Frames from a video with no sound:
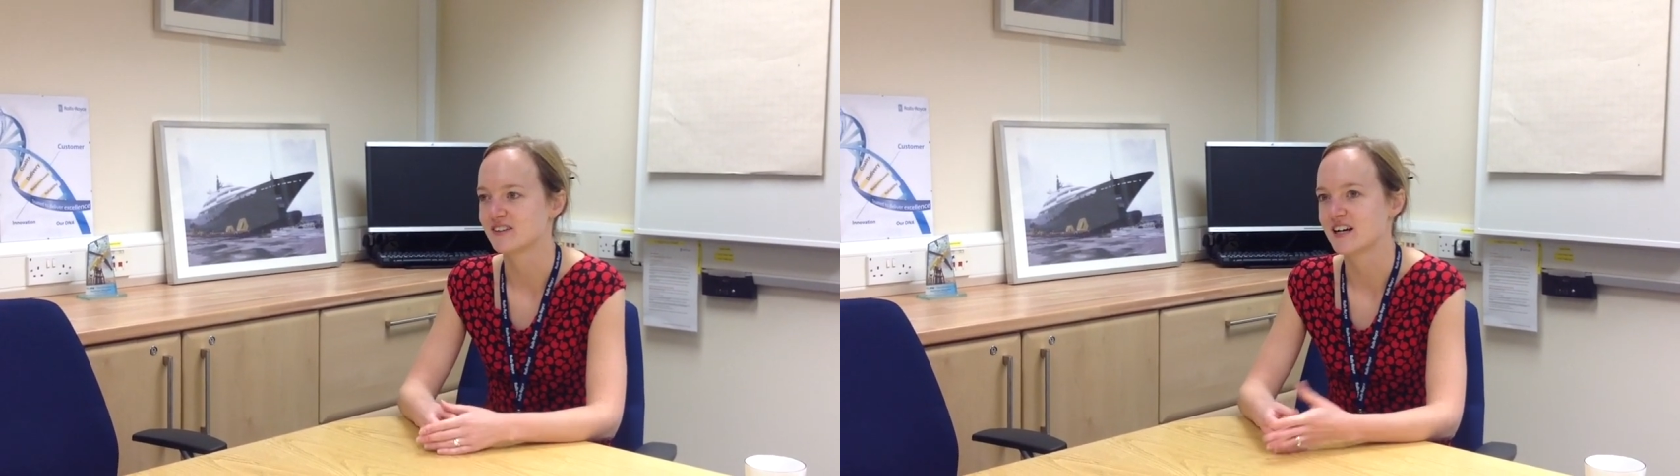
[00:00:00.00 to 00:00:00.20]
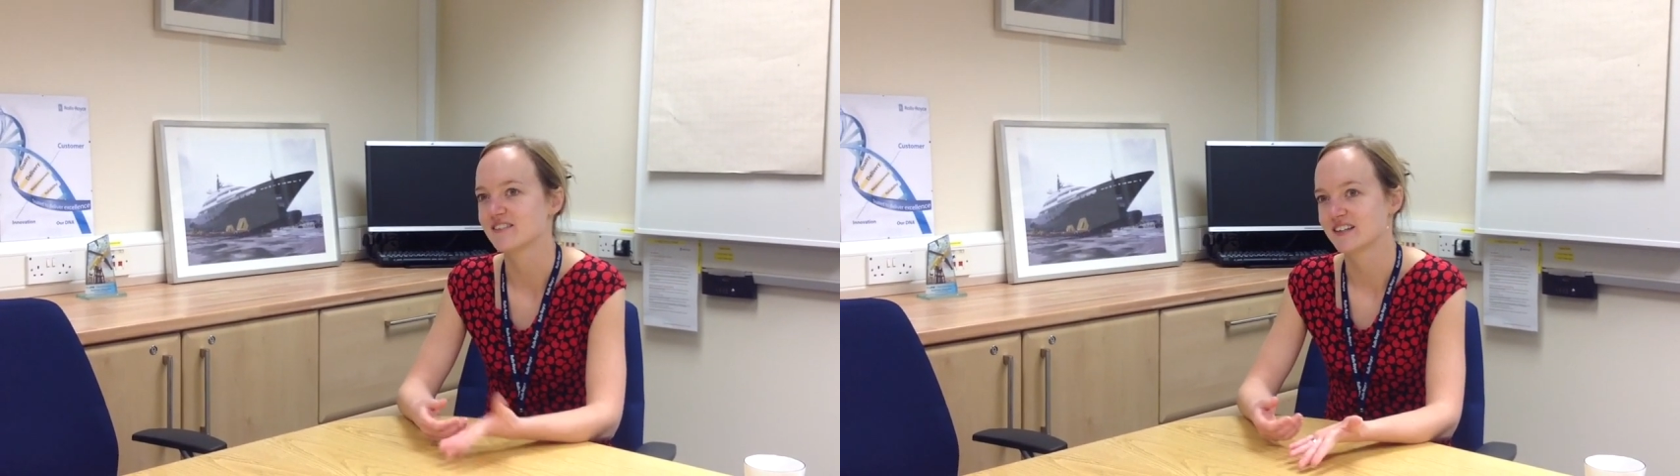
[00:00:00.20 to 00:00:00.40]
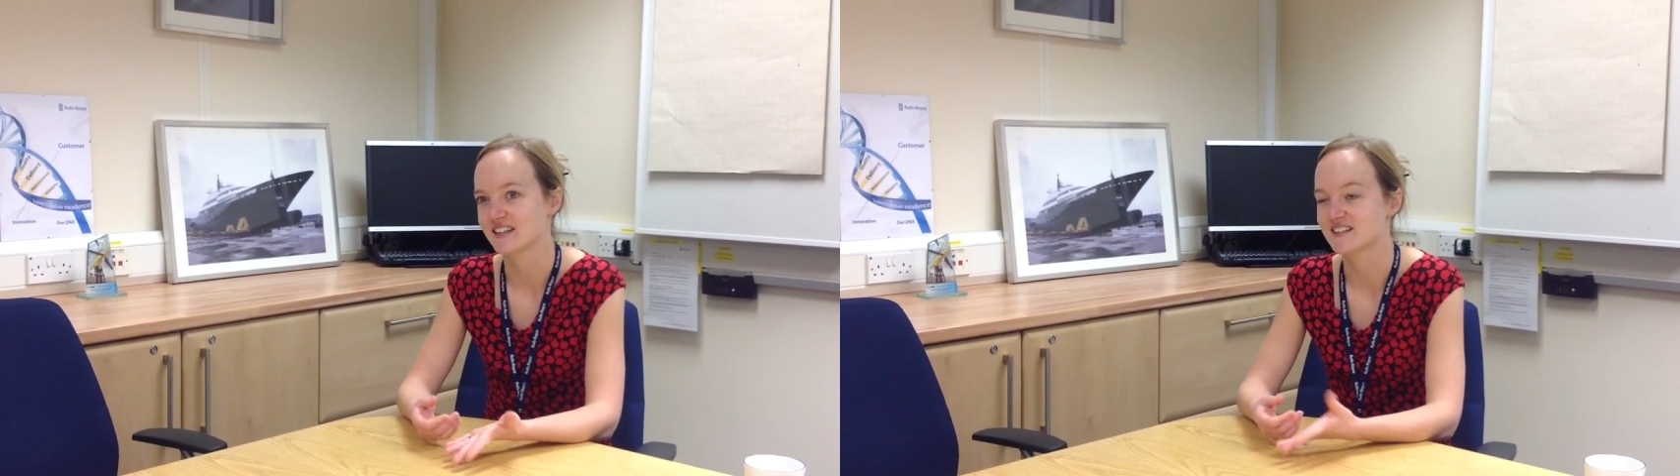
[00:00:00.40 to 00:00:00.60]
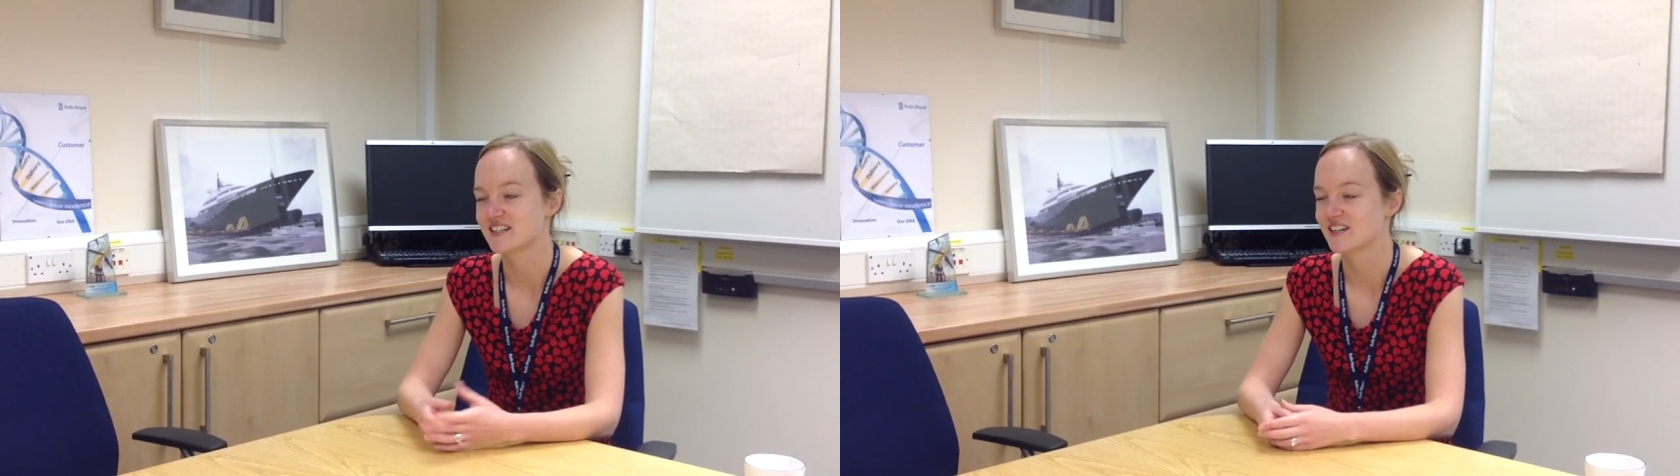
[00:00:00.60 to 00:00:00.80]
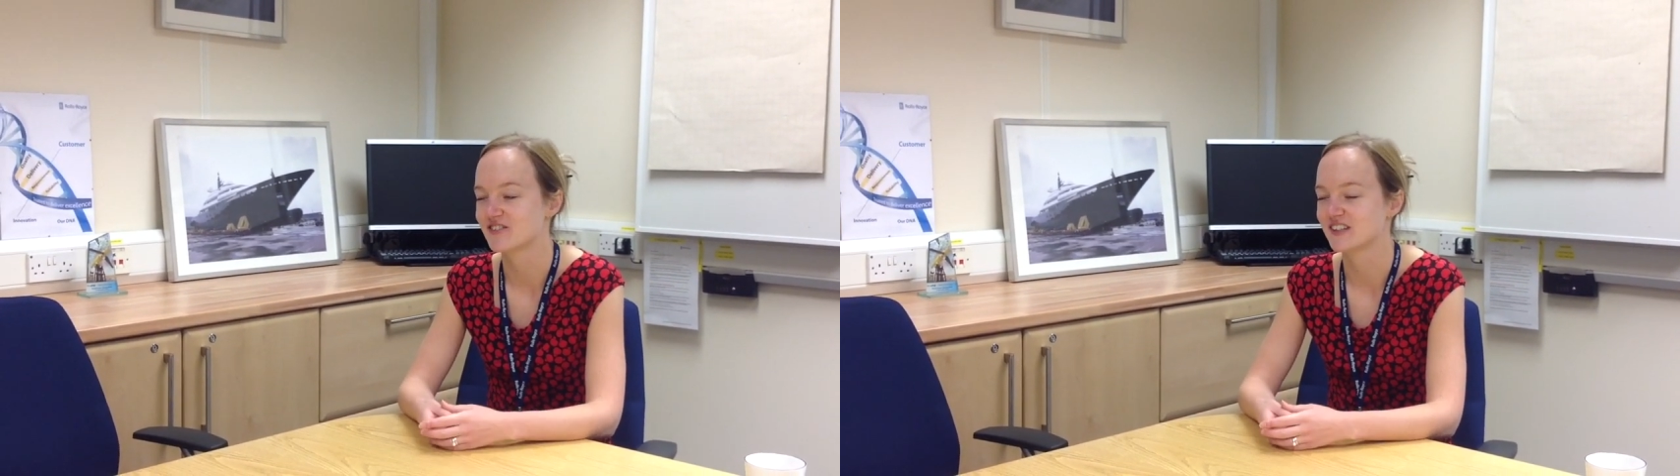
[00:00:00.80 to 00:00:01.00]

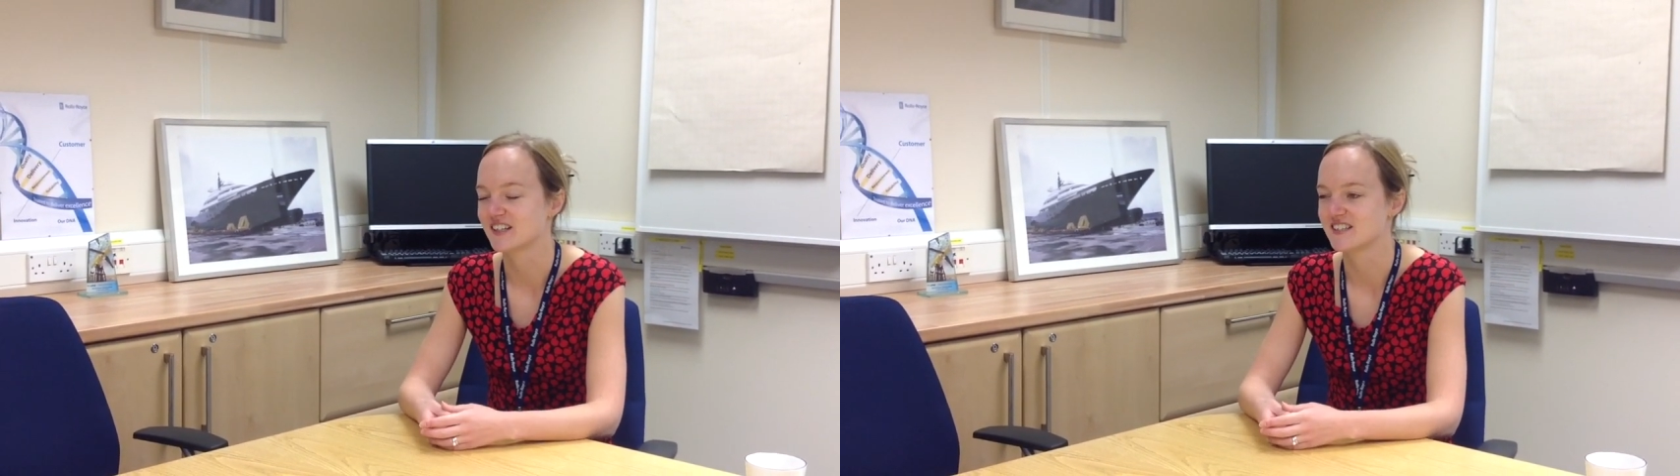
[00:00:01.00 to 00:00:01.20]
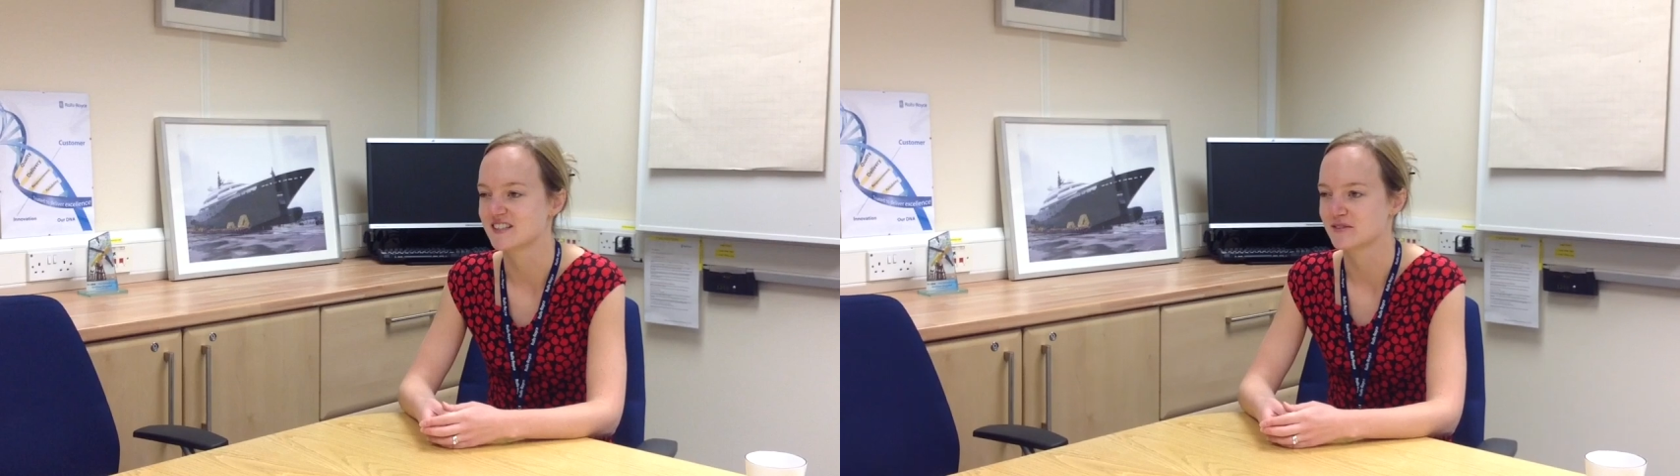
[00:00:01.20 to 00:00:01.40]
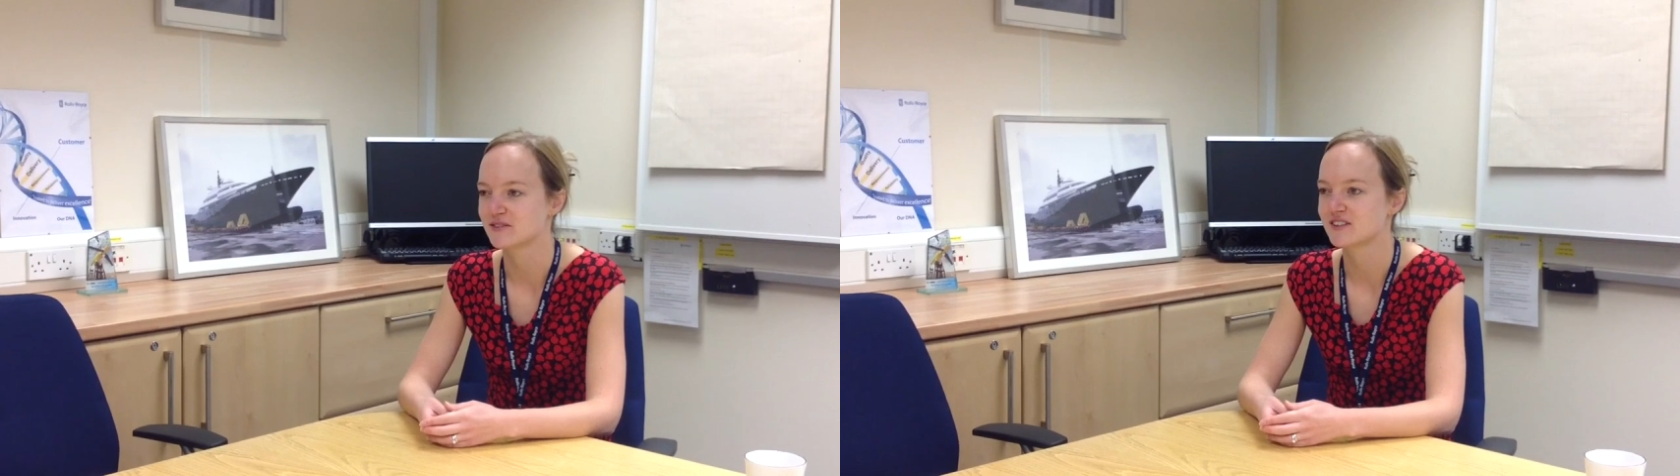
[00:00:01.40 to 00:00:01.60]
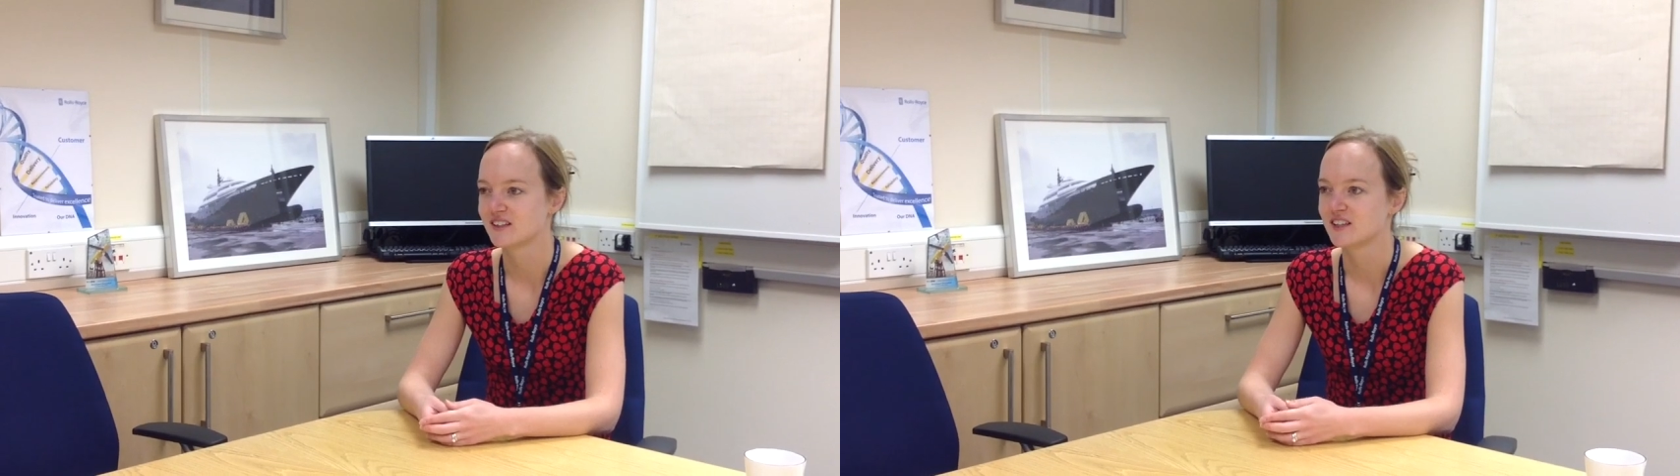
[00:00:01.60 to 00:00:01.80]
I'd realised I was